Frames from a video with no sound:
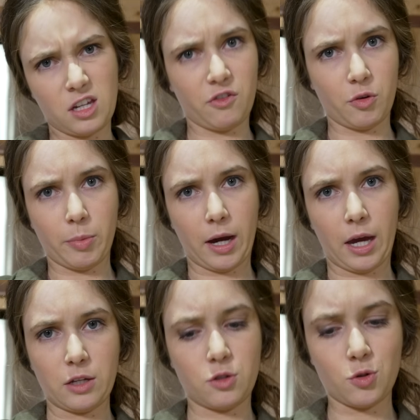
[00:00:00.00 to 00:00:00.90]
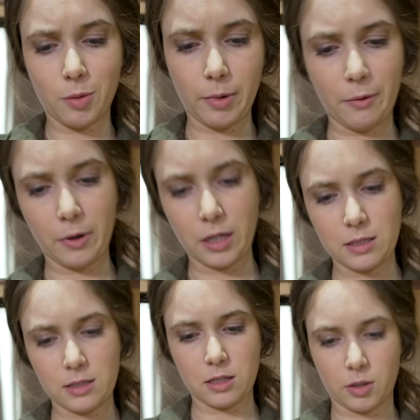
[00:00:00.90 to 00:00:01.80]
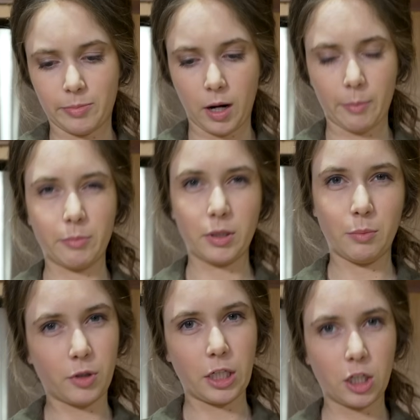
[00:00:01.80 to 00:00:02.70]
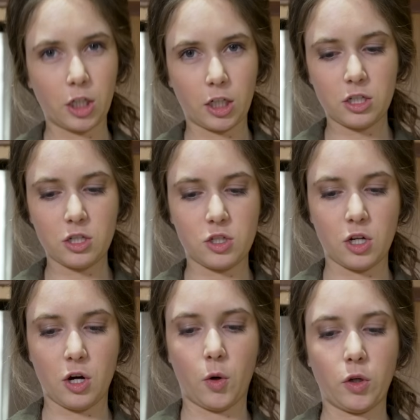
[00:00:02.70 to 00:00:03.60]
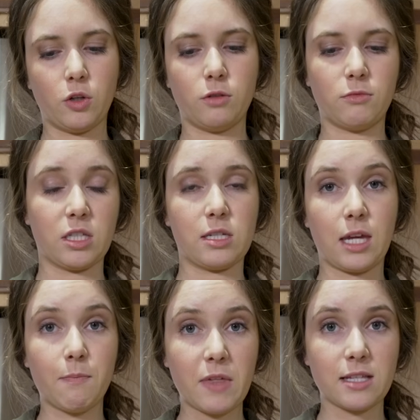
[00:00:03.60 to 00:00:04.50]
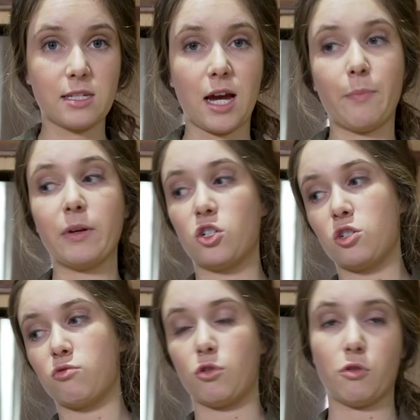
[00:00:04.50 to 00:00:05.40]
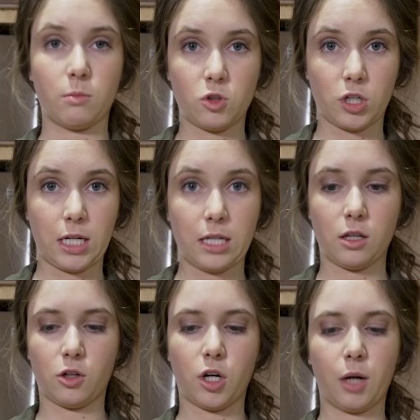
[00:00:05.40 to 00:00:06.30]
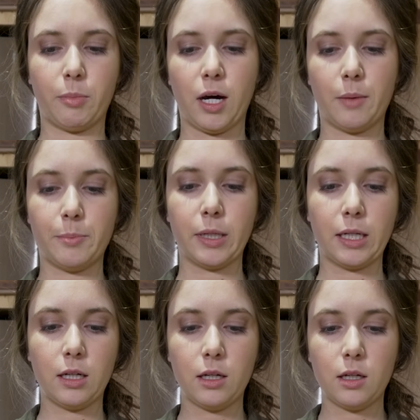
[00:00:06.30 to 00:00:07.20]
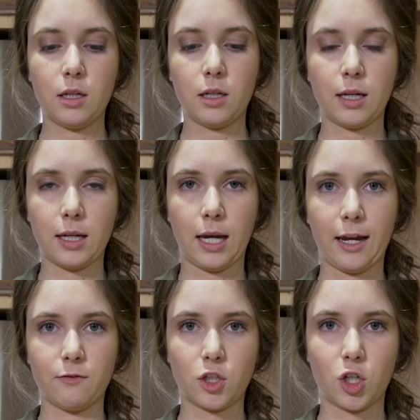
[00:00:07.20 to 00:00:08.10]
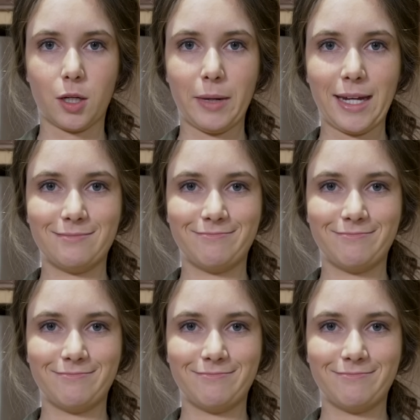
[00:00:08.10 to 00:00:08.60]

if you buy store-bought ones, they're probably pre-cooked, so you can skip that step and just throw them straight into the crock pot, but I have to cook mine.